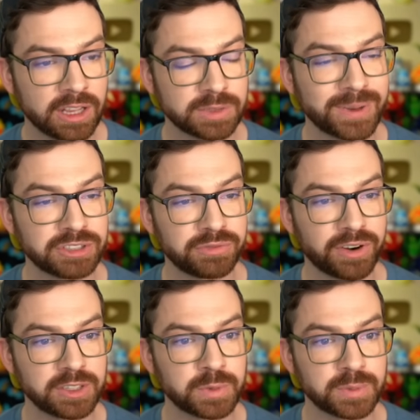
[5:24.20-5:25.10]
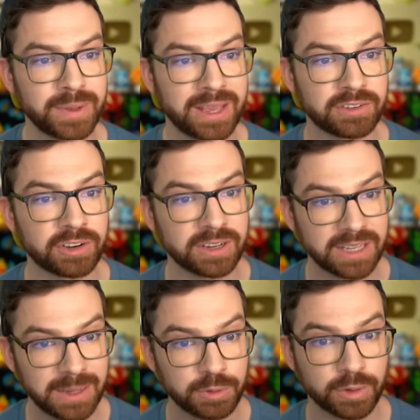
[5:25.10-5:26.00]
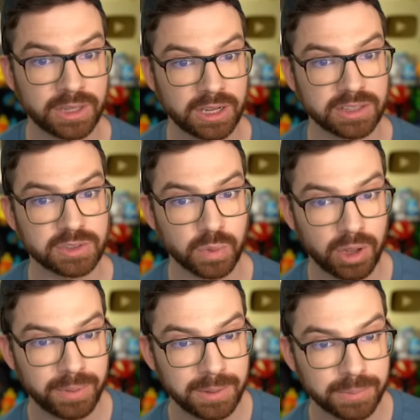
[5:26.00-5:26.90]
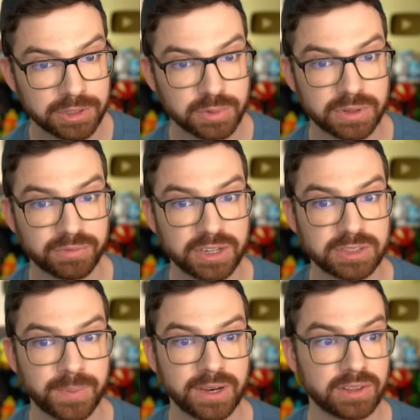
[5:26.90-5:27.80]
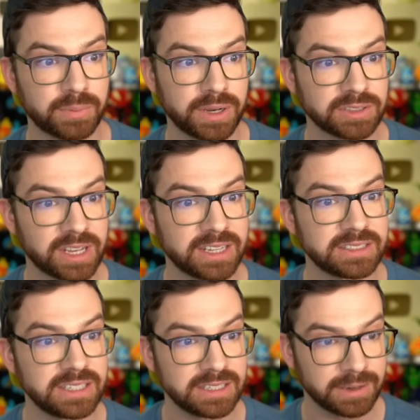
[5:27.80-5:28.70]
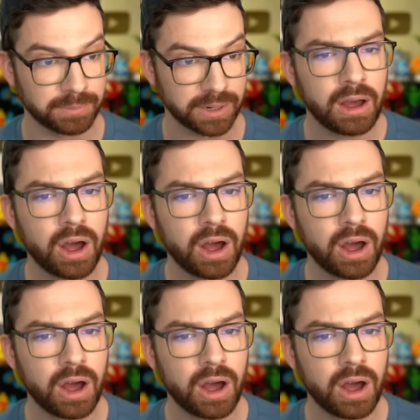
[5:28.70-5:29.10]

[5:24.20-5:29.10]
A special phrase must be entered in game to unlock these wallpapers, with the phrase depending on the player's I D number.